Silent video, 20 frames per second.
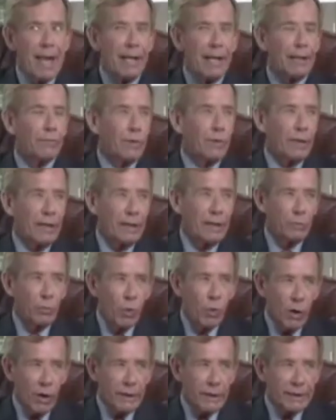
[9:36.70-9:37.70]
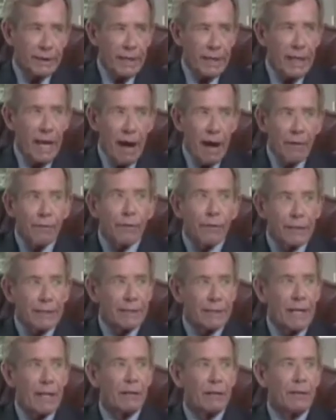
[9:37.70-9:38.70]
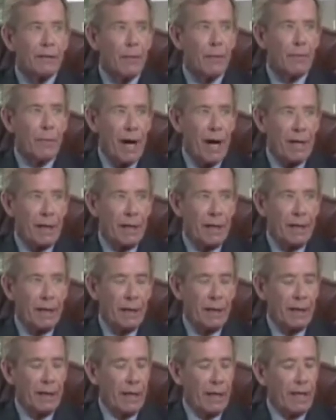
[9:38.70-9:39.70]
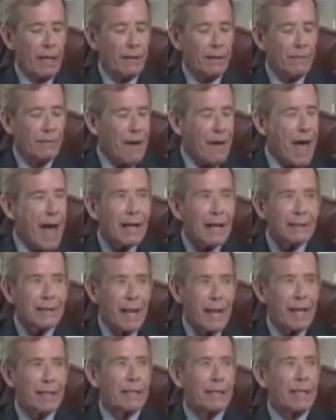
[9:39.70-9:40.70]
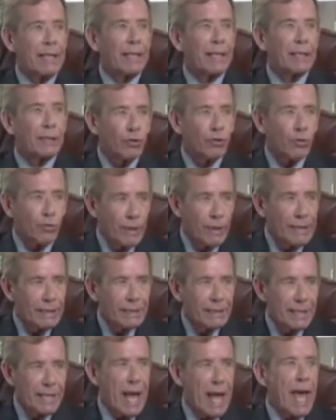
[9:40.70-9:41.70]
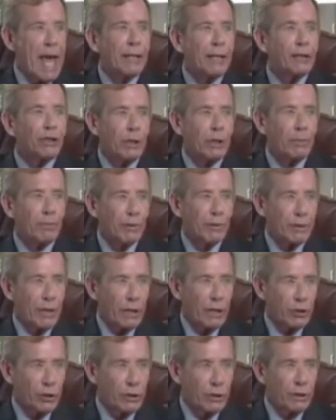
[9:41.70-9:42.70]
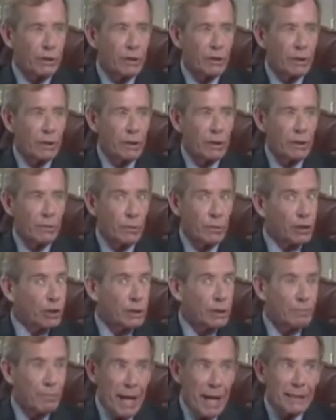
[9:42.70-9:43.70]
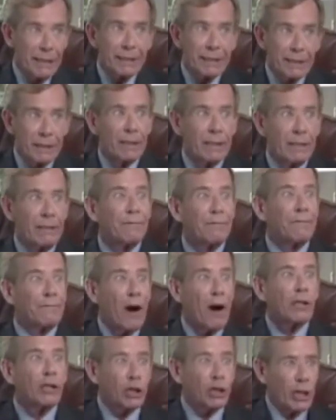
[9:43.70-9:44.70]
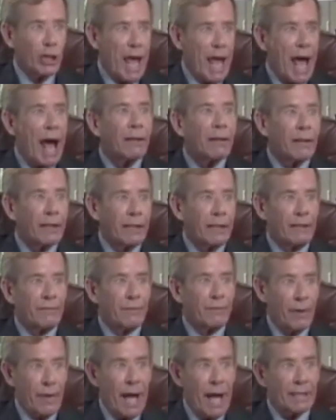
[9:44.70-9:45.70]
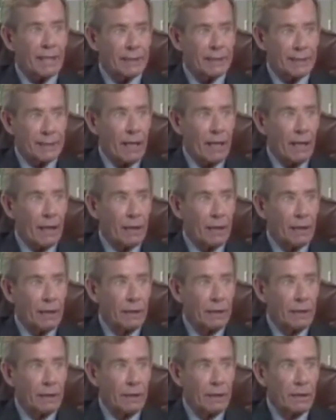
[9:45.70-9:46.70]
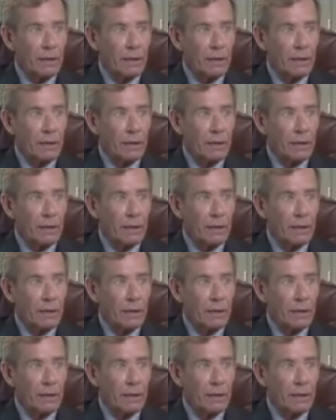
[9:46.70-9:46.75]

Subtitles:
that it works in every cell in the body, and the fact that it can increase the energy production, which is basically functionality for that cell,